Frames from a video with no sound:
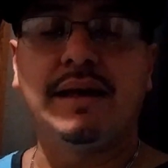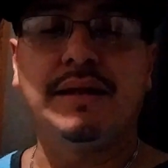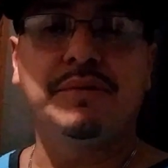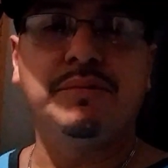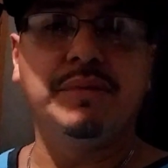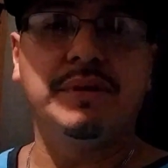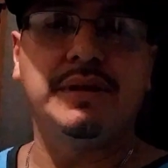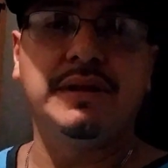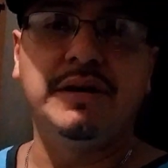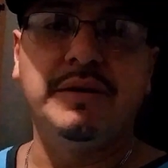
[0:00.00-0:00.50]

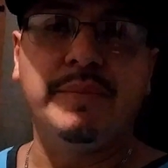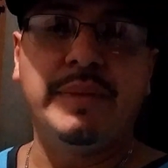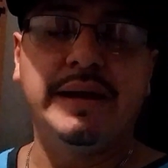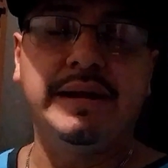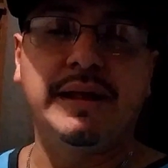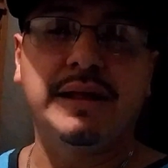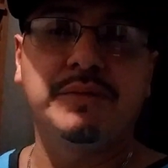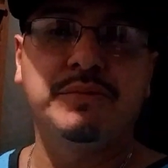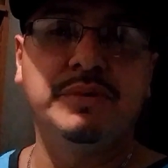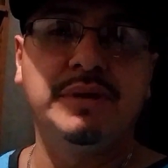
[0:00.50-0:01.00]
what's up, man.
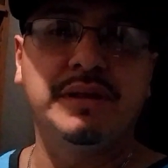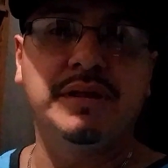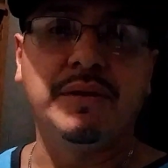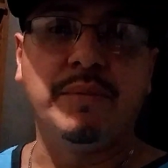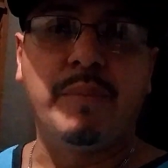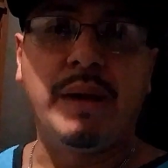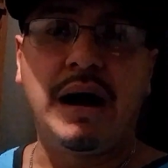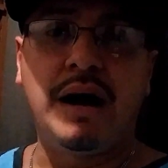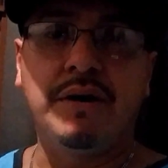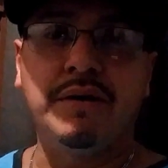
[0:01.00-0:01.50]
That's what it's
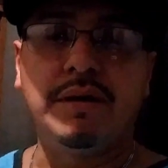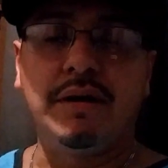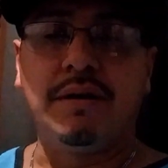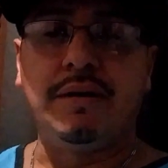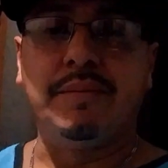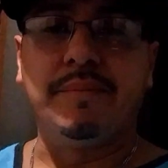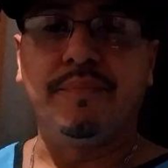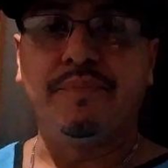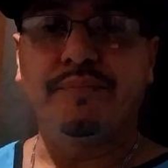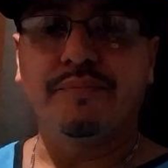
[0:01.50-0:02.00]

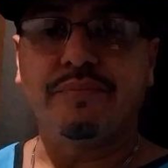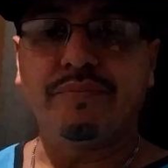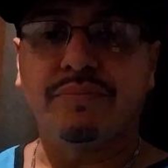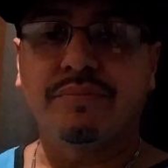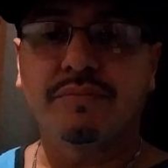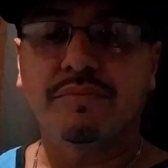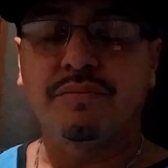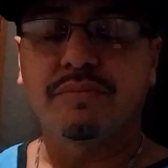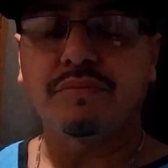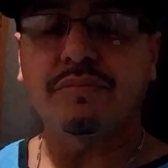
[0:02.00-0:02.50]
about.
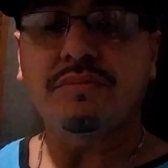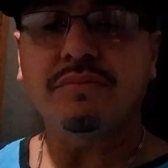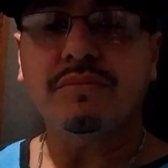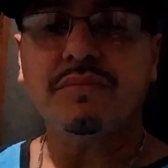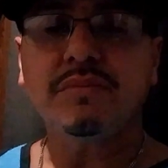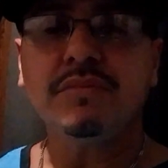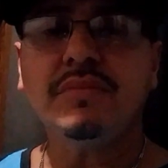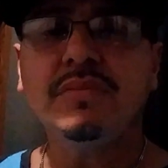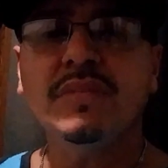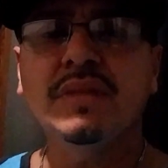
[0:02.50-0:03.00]

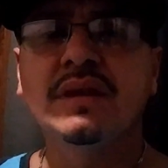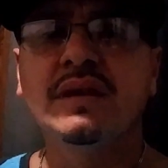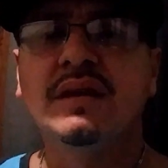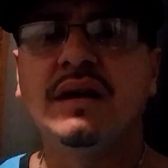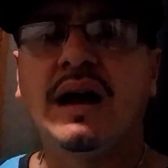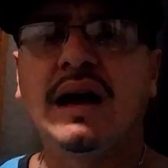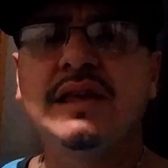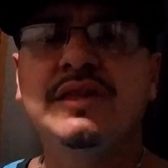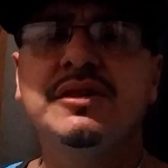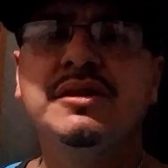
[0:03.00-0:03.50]

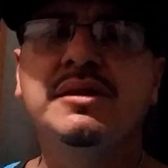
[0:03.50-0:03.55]
I